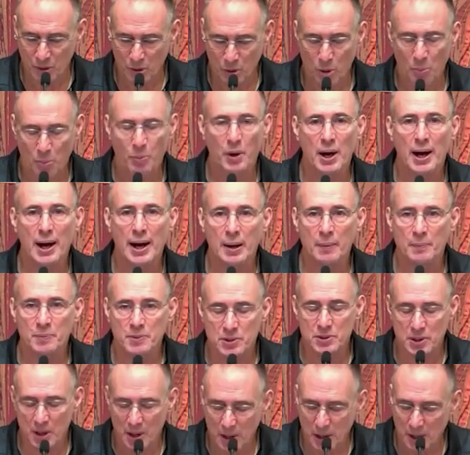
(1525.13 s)
or
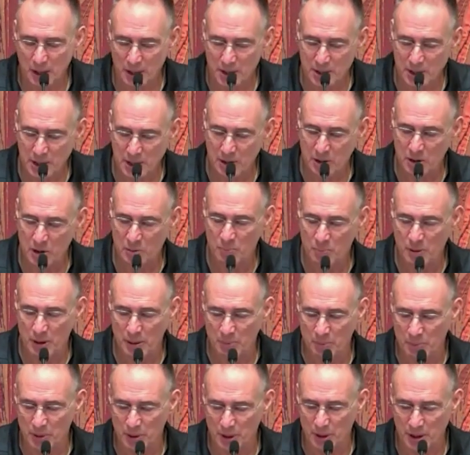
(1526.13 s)
perhaps a younger
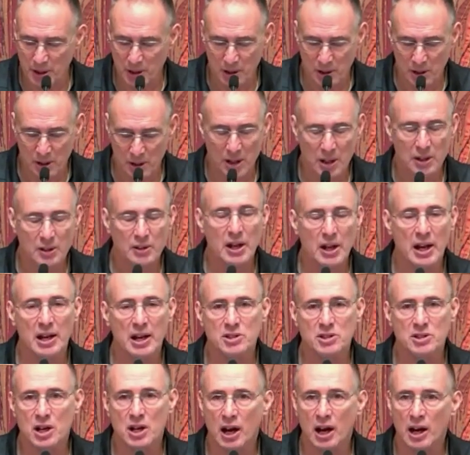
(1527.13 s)
member here that
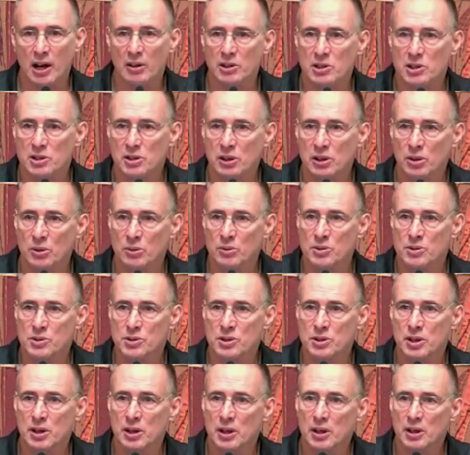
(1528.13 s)
has college
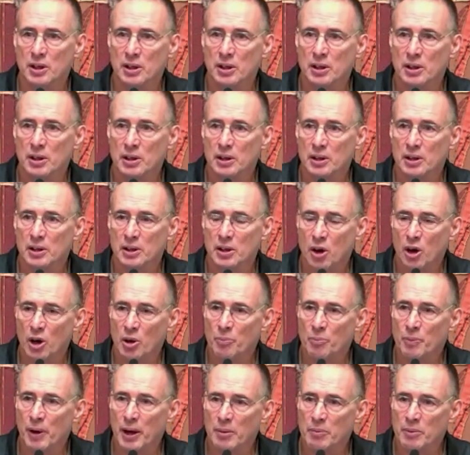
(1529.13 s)
loans,
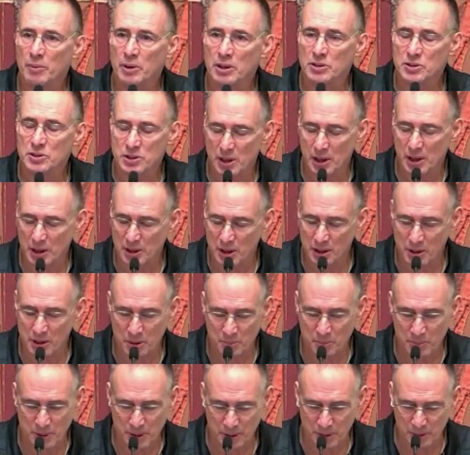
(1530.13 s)
car payments, and
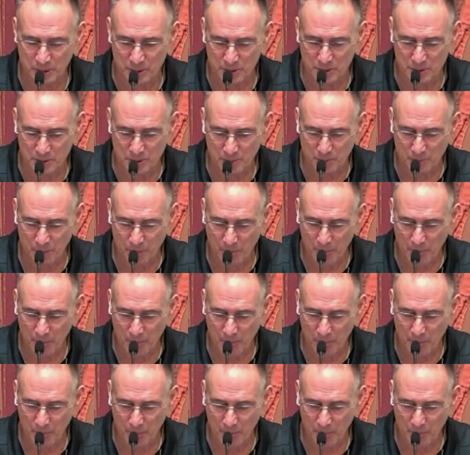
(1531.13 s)
other bills.